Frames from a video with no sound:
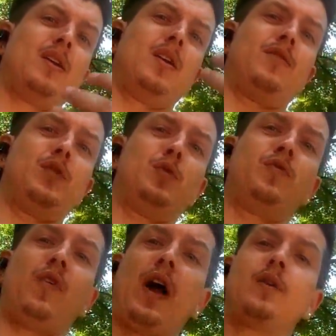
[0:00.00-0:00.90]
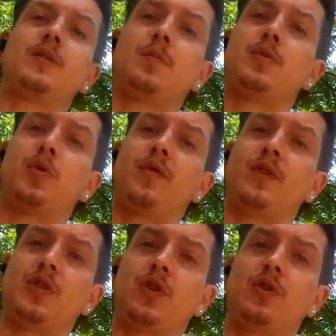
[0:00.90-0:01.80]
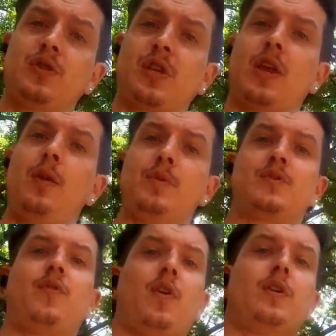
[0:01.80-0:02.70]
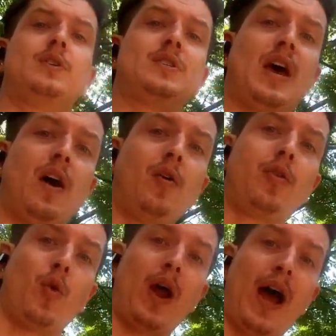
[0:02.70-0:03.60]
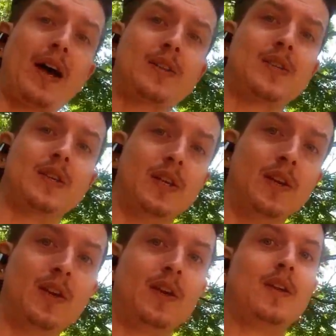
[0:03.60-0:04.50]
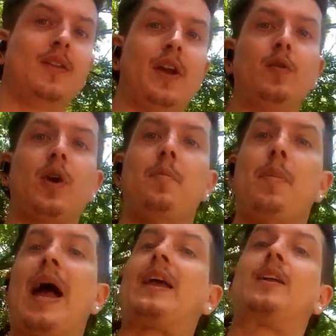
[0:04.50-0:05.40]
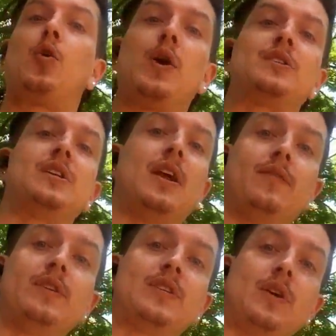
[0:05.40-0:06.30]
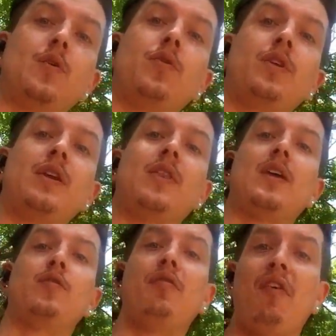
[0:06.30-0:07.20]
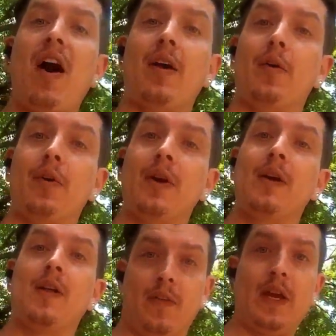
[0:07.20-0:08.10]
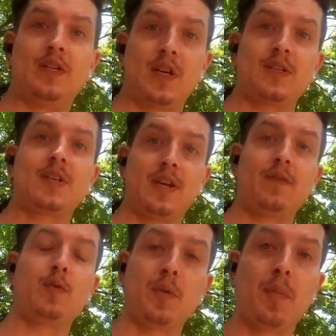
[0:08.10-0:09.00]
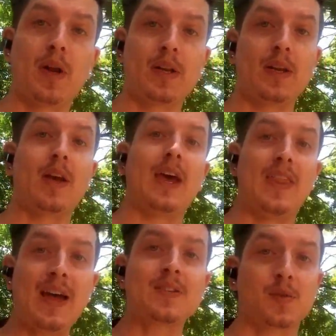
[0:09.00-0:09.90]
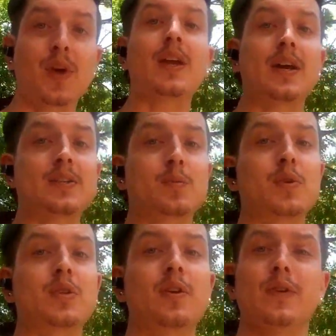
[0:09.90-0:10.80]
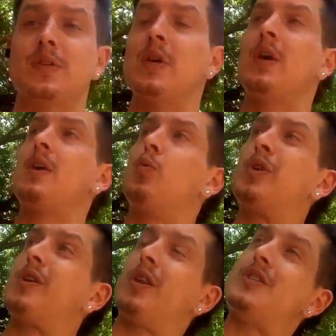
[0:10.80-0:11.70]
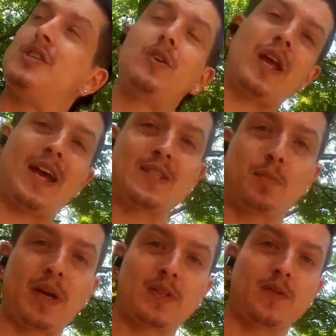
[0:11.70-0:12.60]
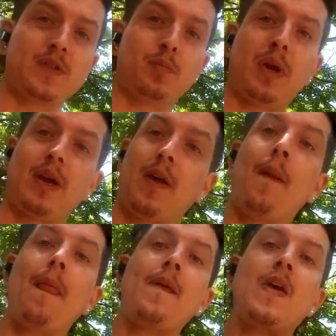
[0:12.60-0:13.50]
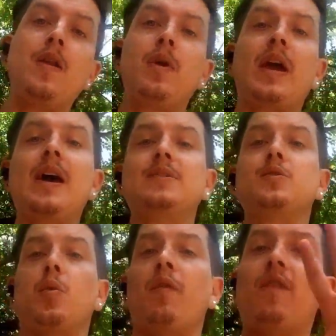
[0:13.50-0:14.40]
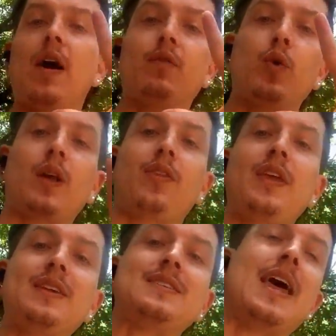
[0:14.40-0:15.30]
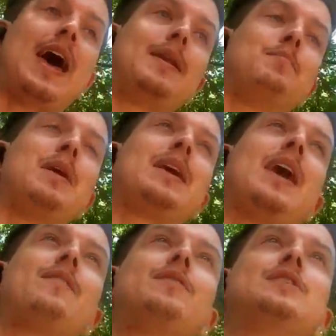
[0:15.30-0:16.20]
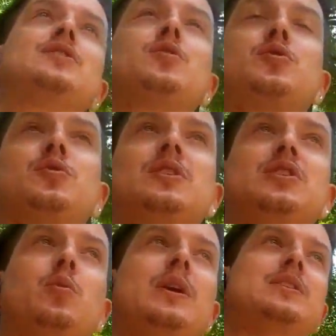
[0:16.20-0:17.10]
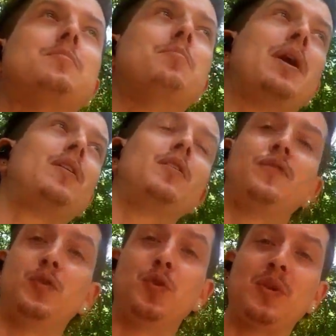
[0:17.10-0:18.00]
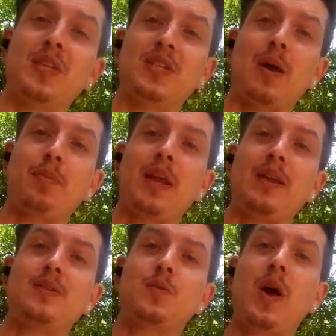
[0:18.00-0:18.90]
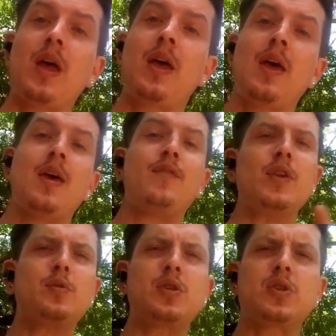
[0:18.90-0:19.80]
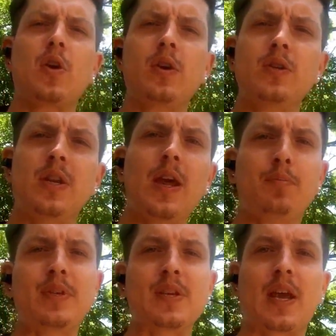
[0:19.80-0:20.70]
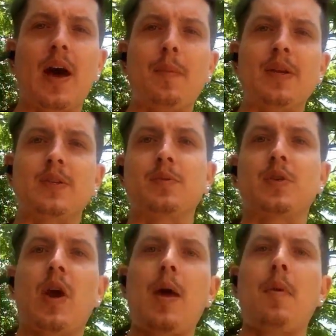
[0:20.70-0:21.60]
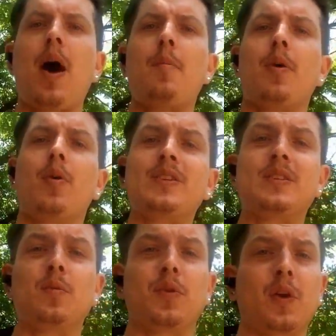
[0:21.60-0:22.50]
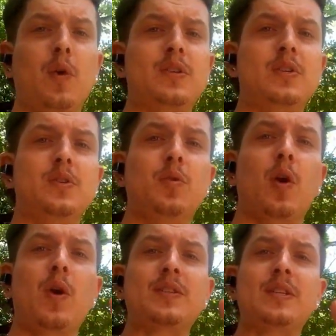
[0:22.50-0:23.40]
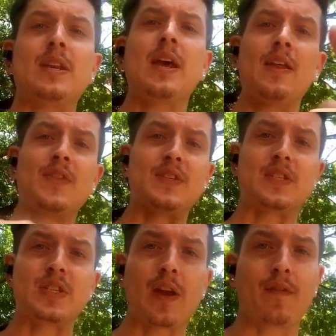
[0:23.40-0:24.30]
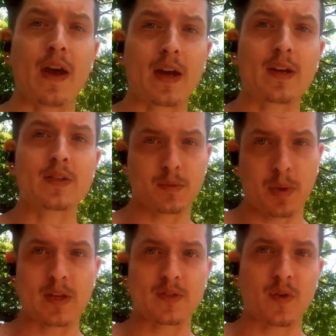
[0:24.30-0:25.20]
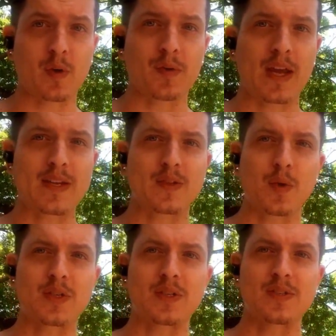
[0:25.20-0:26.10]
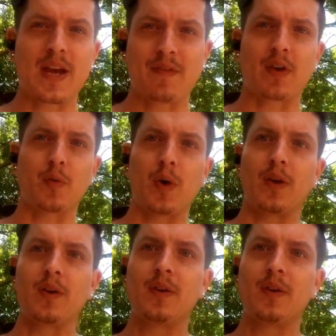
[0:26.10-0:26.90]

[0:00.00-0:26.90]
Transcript: if you file some sort of insurance claim as far as health or accident, they don't come back and question every single thing that you filed. They just give you the money. And that is great customer service and one of the legendary aspects of Japan. Anyway, guys, those were 5 quick things that make every social situation better if you do it the Japanese way. If you like what you saw here today, please like, comment, and subscribe. I'm Unrested with the questions you requested. This is JFAQ, Japan's Frequently Asked Questions. Have a good one.